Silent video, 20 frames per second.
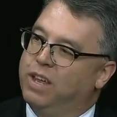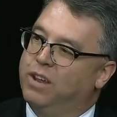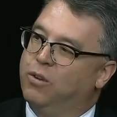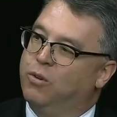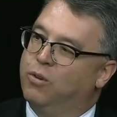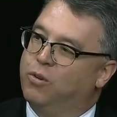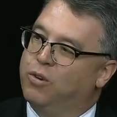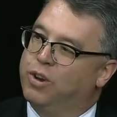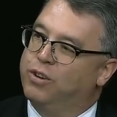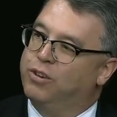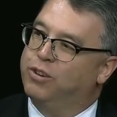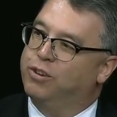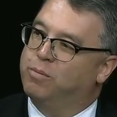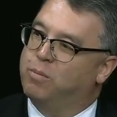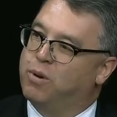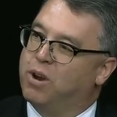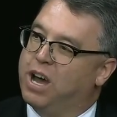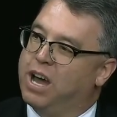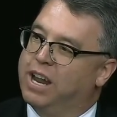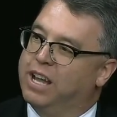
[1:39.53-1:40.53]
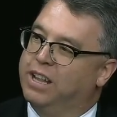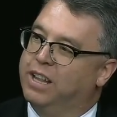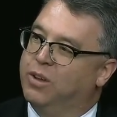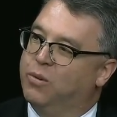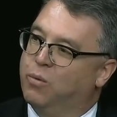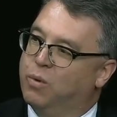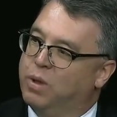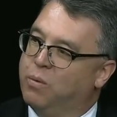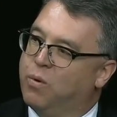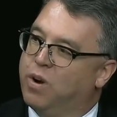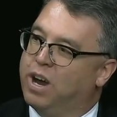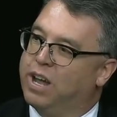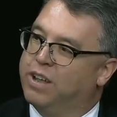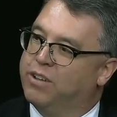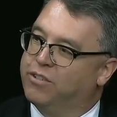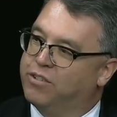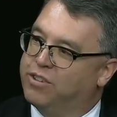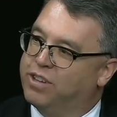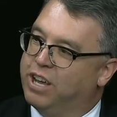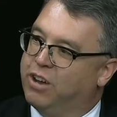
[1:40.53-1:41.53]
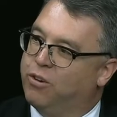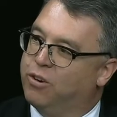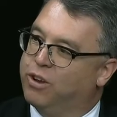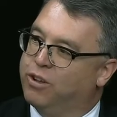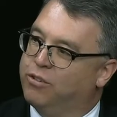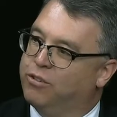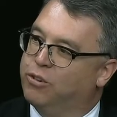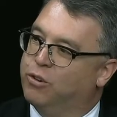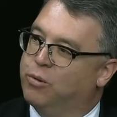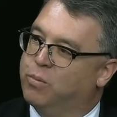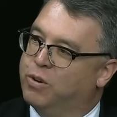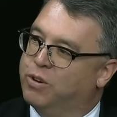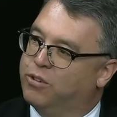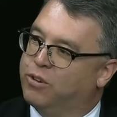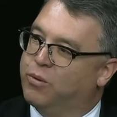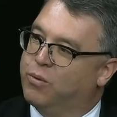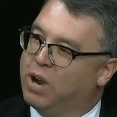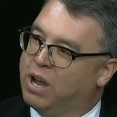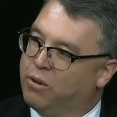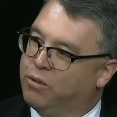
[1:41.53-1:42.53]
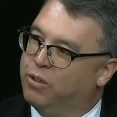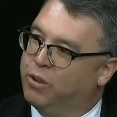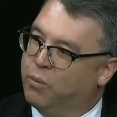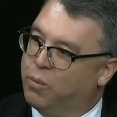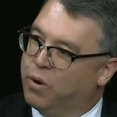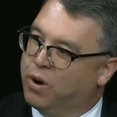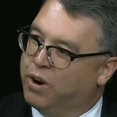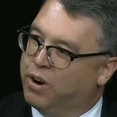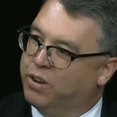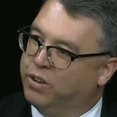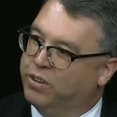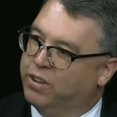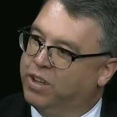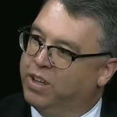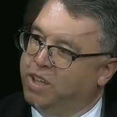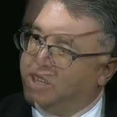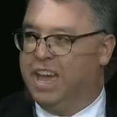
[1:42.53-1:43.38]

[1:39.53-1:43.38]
nutritious product that we want to sell consumers around the world.